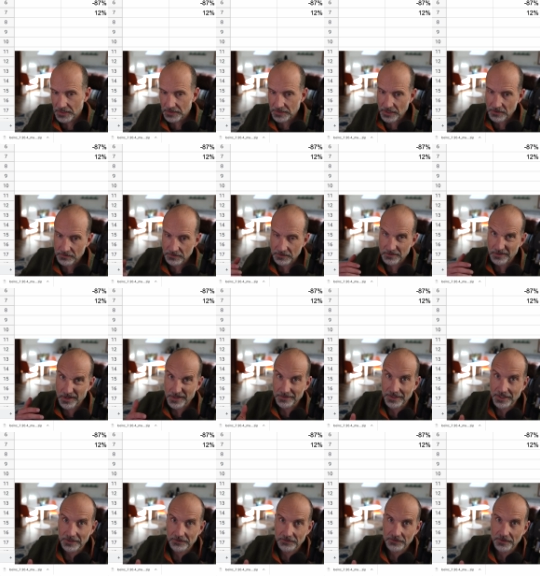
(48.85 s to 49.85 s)
Now it's not
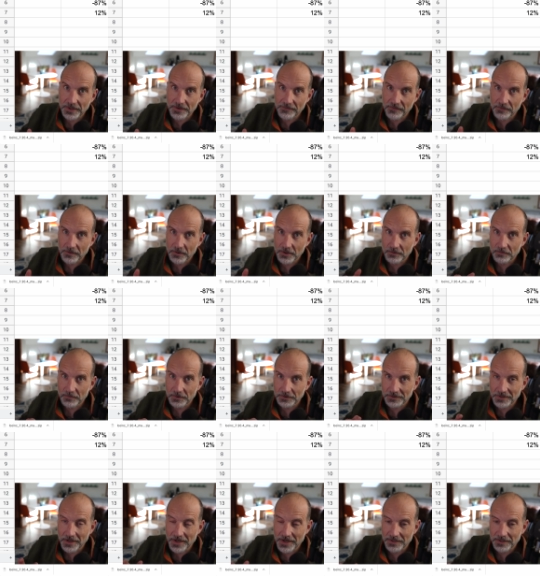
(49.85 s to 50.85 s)
that straightforward. We'll
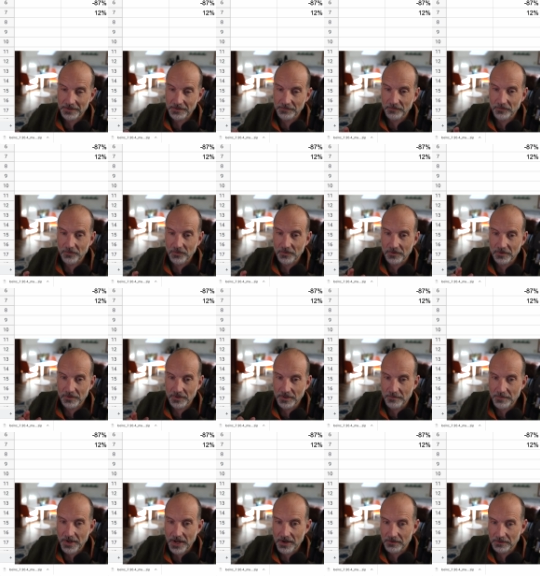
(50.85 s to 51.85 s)
talk more
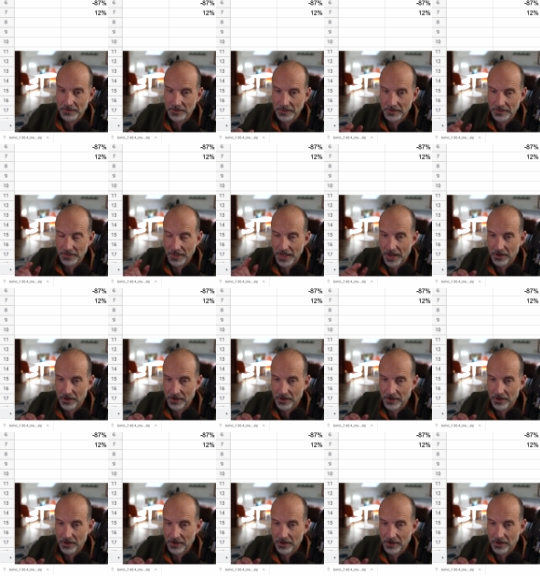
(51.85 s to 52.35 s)
about uh,